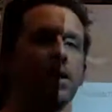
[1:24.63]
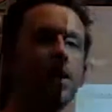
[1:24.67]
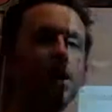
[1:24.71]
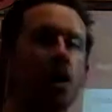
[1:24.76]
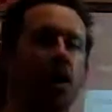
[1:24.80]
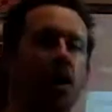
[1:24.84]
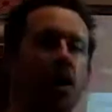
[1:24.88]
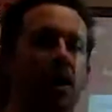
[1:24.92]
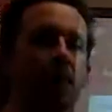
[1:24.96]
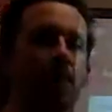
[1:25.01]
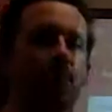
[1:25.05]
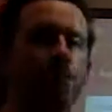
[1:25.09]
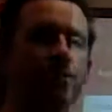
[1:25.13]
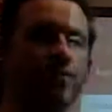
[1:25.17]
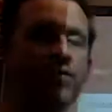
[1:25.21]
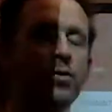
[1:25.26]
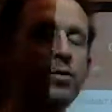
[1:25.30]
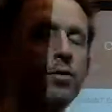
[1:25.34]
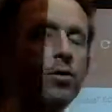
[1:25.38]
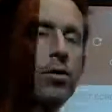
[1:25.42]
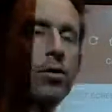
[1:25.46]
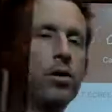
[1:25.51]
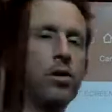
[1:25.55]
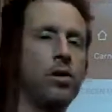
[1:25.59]
If you
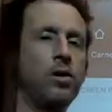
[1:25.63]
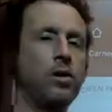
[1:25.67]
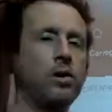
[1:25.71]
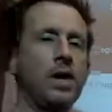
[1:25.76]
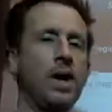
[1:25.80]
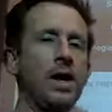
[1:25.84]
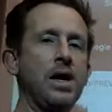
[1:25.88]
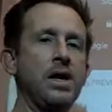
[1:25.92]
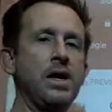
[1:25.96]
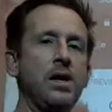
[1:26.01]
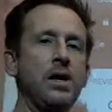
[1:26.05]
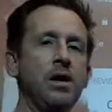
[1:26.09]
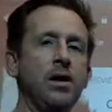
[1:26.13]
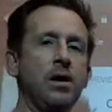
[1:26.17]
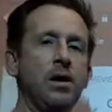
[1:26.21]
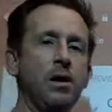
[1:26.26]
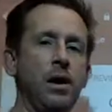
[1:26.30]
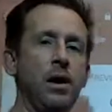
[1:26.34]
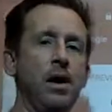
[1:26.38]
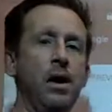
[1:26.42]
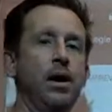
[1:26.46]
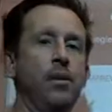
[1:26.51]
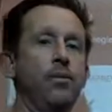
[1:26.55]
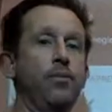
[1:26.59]
were not here
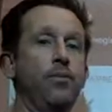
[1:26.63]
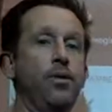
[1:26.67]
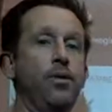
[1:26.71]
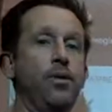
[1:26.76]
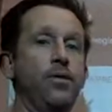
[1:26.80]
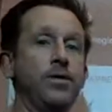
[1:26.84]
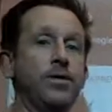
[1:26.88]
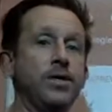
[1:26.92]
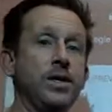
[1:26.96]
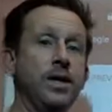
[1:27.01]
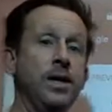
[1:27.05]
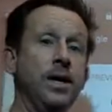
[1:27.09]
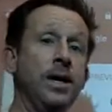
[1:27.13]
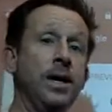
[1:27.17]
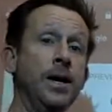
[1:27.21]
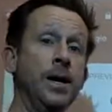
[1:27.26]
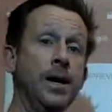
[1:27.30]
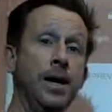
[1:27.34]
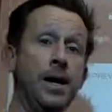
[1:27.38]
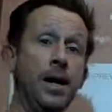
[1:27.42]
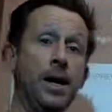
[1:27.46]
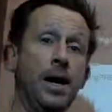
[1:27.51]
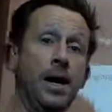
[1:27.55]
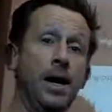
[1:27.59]
previously,
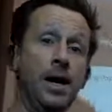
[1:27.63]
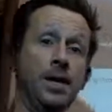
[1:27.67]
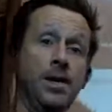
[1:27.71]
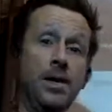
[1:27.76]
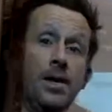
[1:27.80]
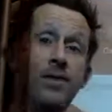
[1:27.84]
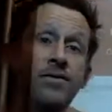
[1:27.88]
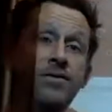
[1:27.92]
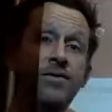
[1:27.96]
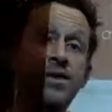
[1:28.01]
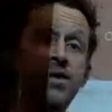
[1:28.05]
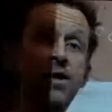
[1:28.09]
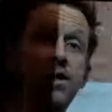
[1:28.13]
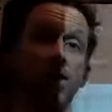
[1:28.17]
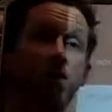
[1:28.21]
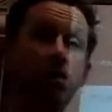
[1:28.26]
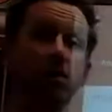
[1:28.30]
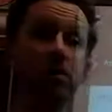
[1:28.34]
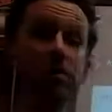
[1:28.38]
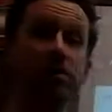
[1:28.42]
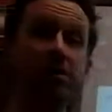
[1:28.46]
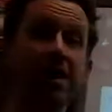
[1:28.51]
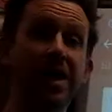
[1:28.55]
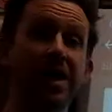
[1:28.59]

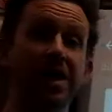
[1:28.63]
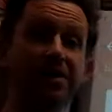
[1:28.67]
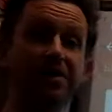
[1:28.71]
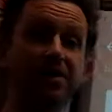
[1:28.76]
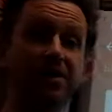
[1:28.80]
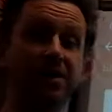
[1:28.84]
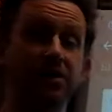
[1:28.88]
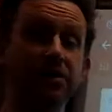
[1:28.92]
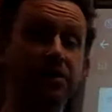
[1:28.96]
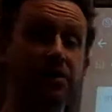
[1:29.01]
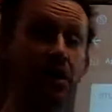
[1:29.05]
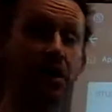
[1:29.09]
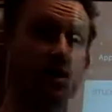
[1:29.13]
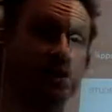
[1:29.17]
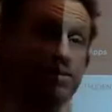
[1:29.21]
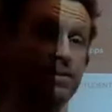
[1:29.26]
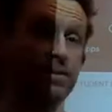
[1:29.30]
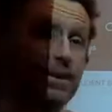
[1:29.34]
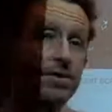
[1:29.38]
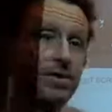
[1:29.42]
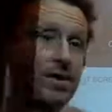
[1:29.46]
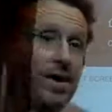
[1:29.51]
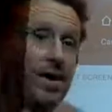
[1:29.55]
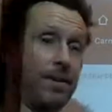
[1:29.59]
the last video talked
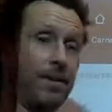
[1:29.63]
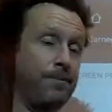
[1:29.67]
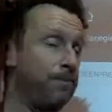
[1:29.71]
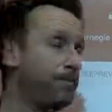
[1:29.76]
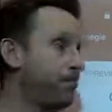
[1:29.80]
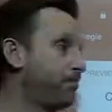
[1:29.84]
about that.